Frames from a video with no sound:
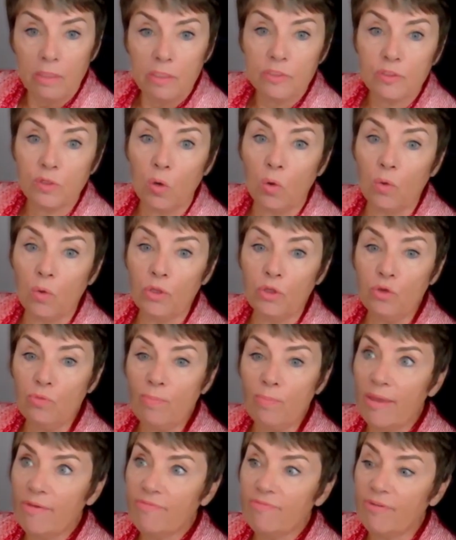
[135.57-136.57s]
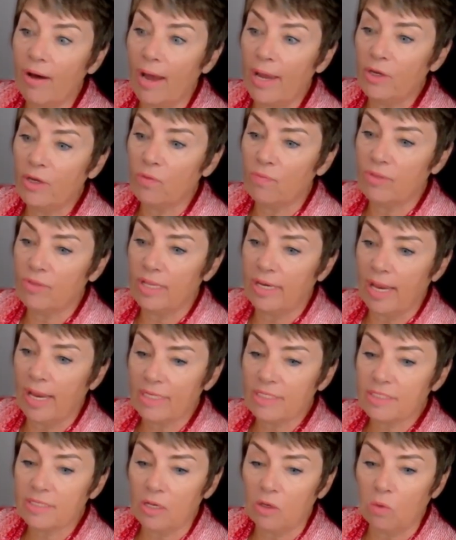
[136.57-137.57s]
So you may find over the
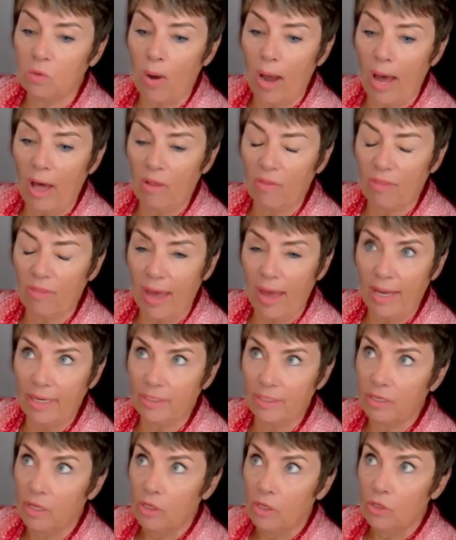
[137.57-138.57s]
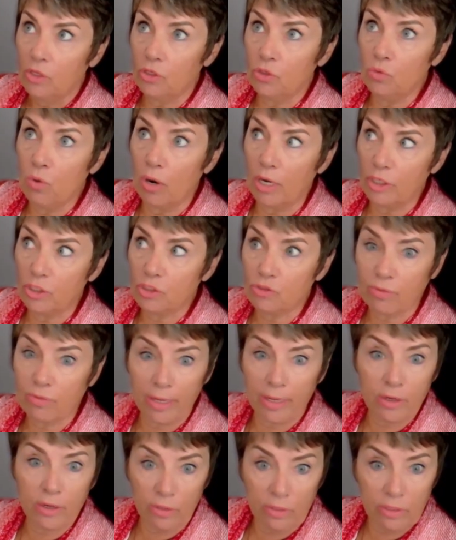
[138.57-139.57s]
next little while that you are
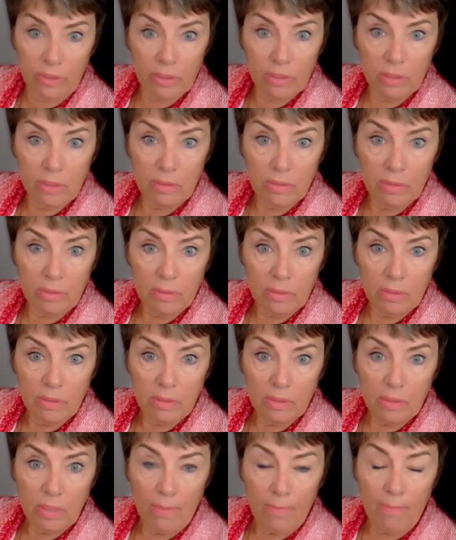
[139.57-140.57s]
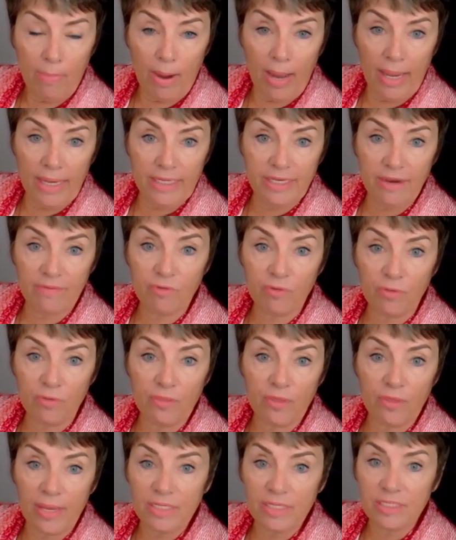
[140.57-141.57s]
triggered by
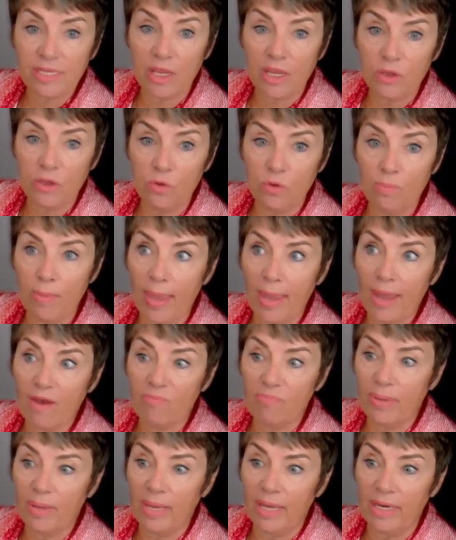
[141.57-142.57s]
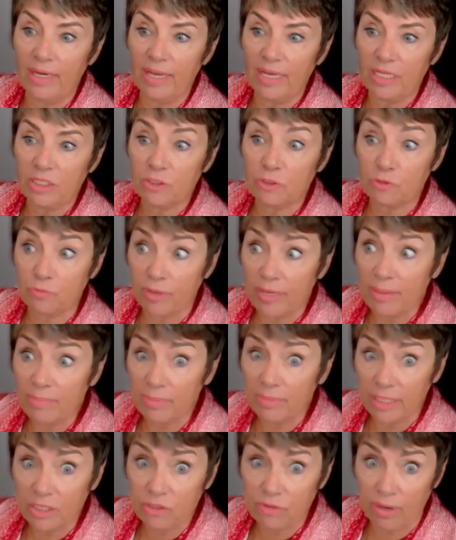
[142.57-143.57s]
different things that you may have been
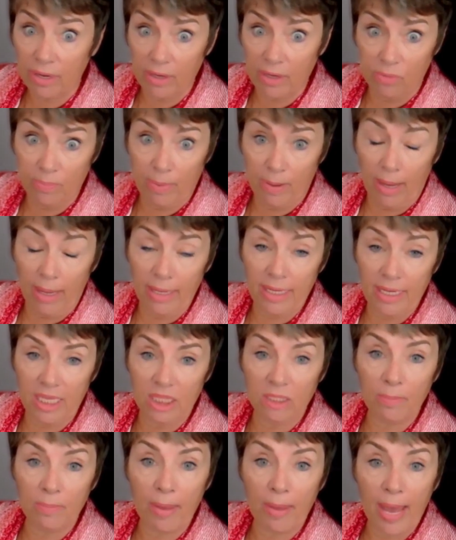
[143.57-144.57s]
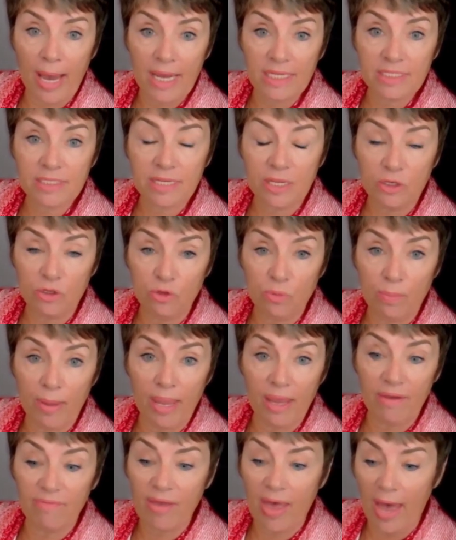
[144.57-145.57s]
extremely triggered by in the past, and you
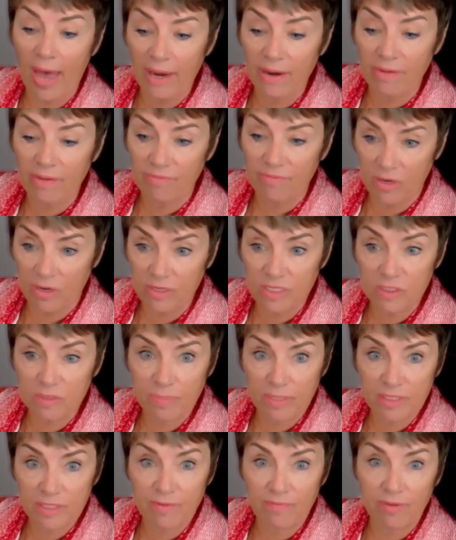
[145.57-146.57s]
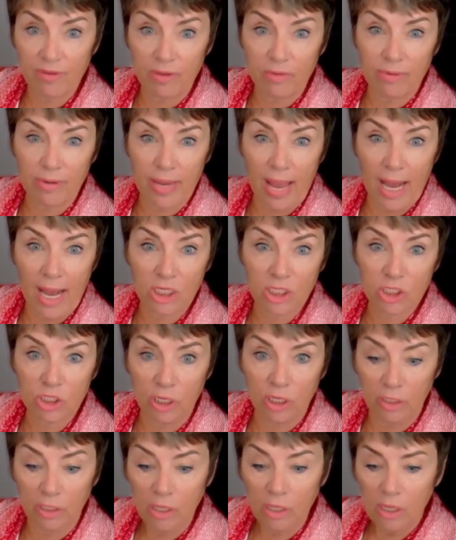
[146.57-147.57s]
may have had a very specific
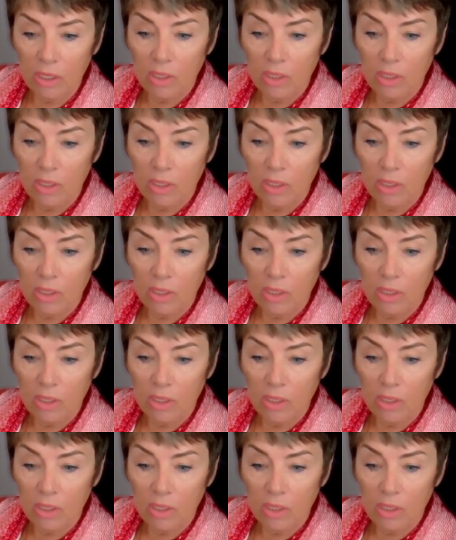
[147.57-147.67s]
reaction.